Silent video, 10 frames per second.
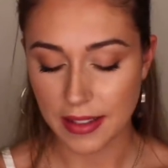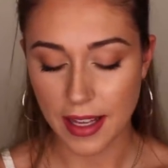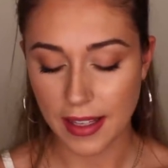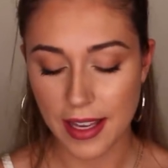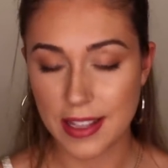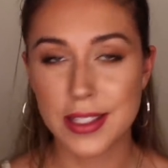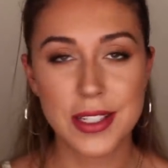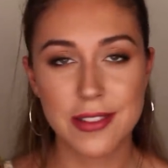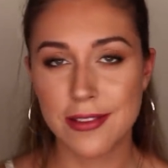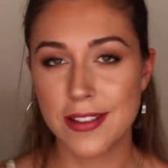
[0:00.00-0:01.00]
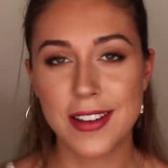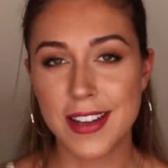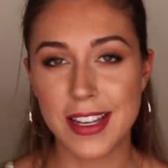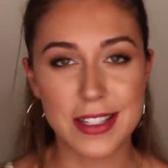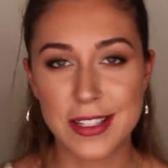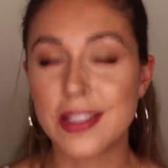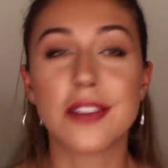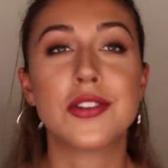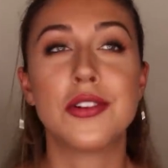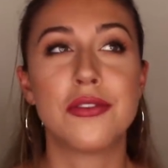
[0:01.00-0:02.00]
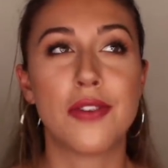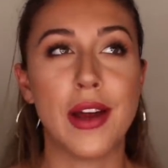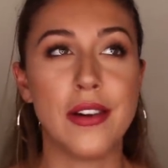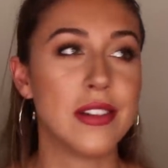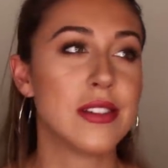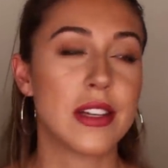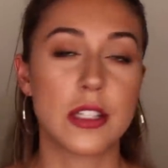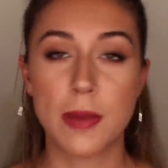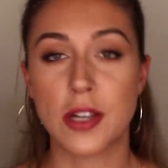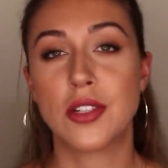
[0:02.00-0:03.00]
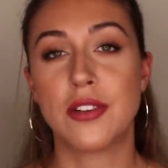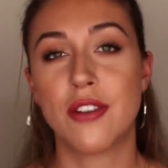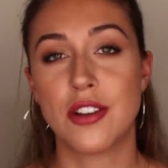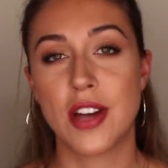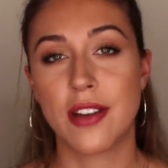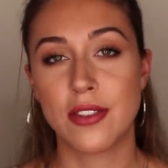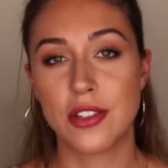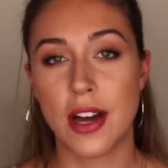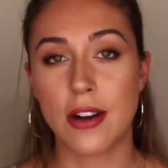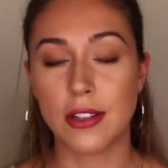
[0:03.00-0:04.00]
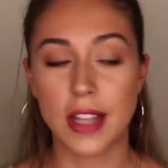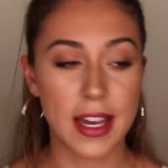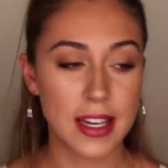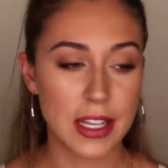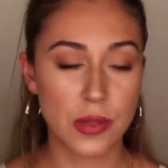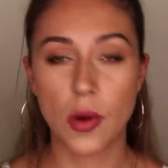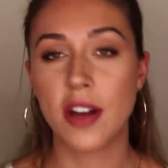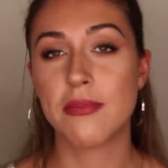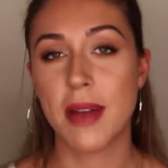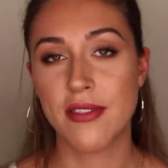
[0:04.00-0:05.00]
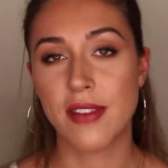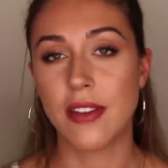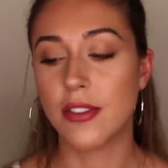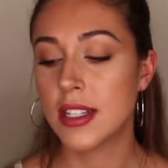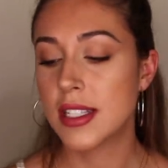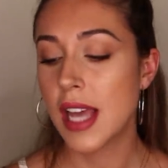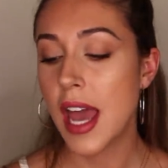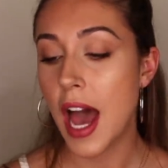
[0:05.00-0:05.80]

Like, it's such a good fragrance, especially fresh out of the shower. Like, it's one of my favorites.